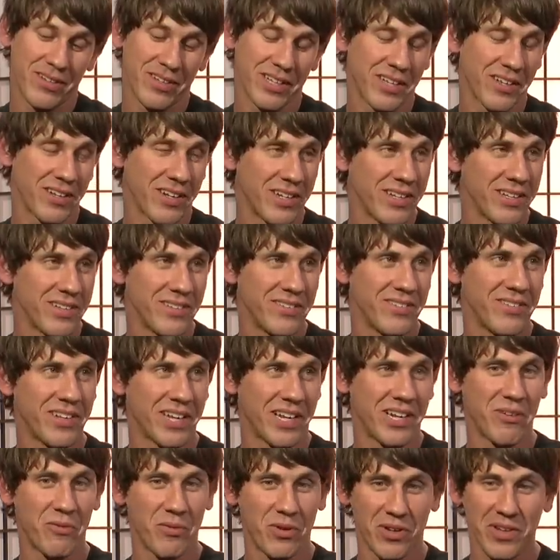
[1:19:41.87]
Like you gotta you
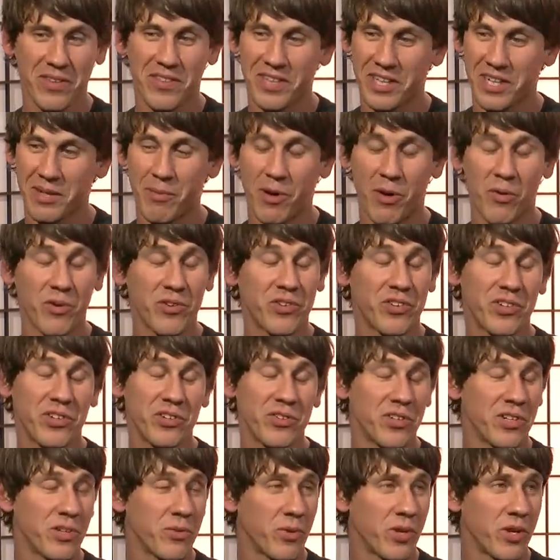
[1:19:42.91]
gotta really think about what you're
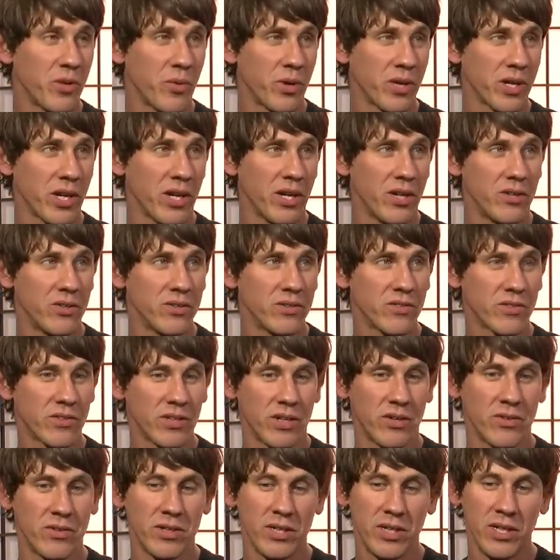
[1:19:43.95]
doing and where you want to go.
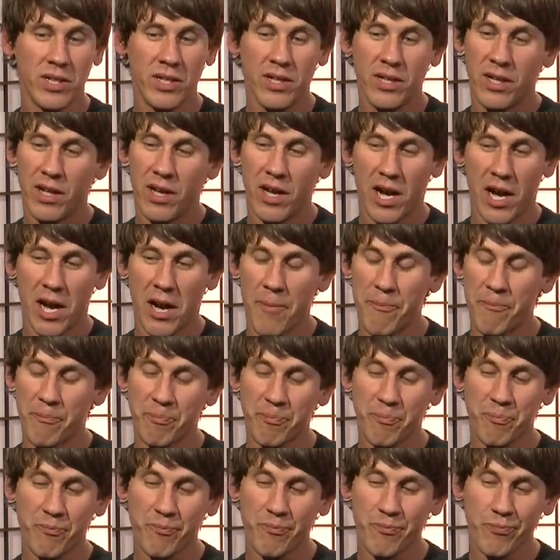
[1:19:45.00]
So, mm-hmm.
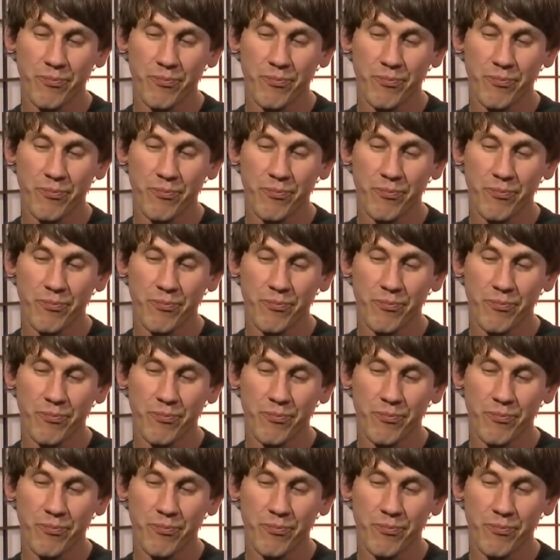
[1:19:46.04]
um,